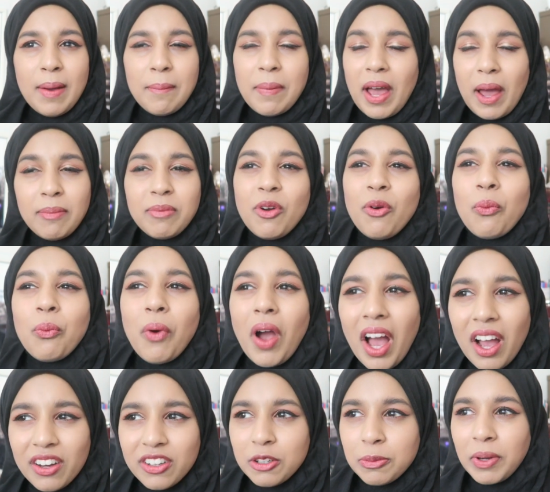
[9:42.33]
but I'm not
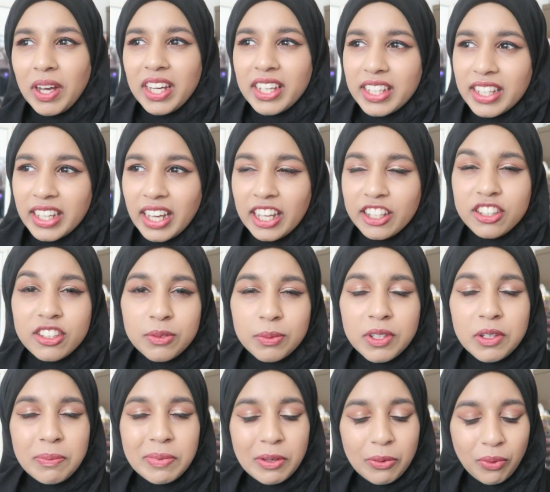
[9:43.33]
wowed by it. I just
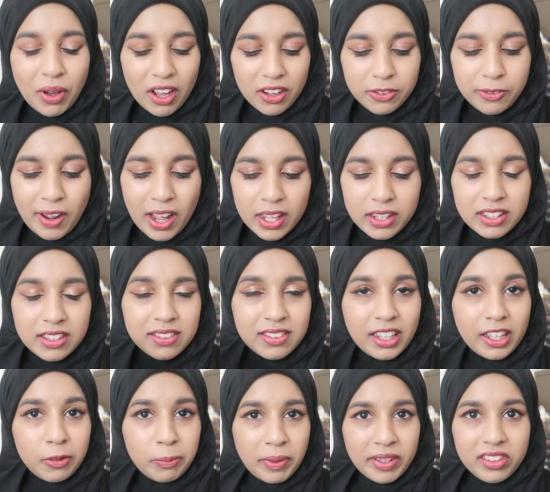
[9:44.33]
want to be wowed by these
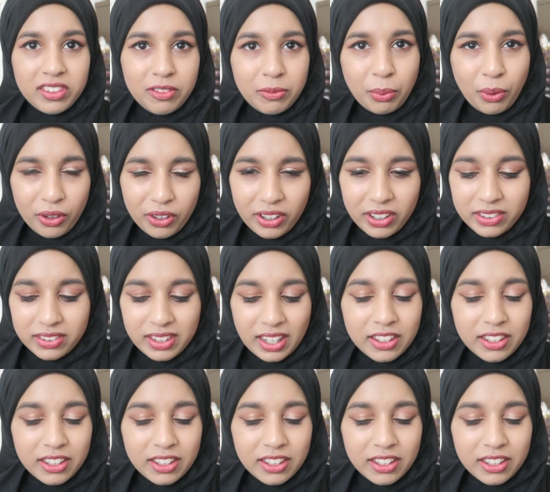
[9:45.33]
expensive products.